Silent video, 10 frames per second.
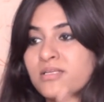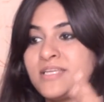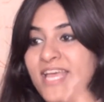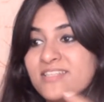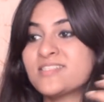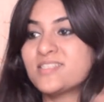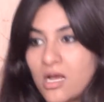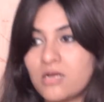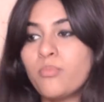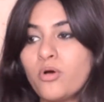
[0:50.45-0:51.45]
get
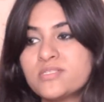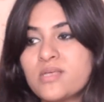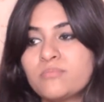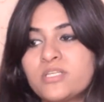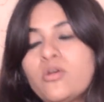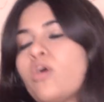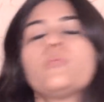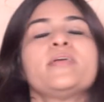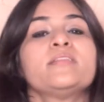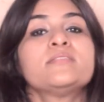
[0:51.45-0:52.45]
stuck upon something or
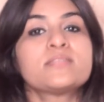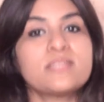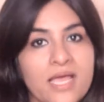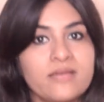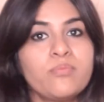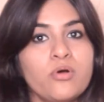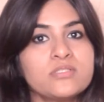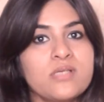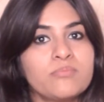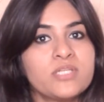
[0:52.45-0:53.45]
when they decide
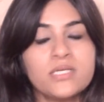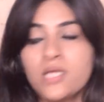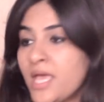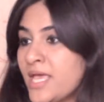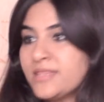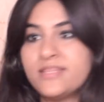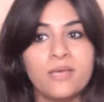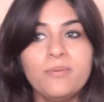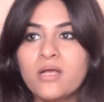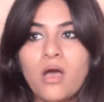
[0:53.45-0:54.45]
upon something,
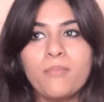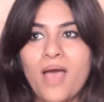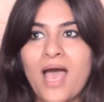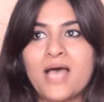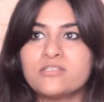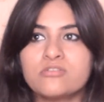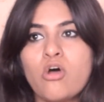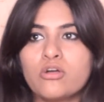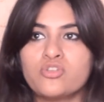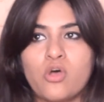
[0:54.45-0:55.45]
they become as
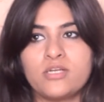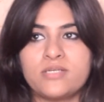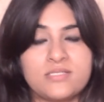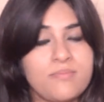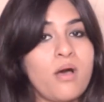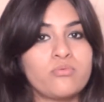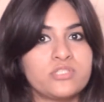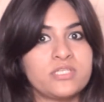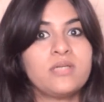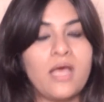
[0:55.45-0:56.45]
rock solid as a
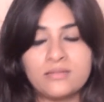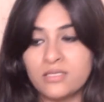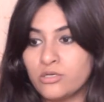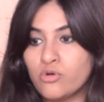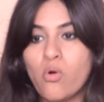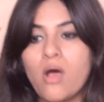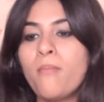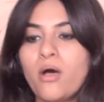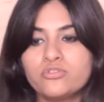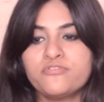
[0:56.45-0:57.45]
mountain, and then no
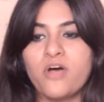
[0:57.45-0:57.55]
amount of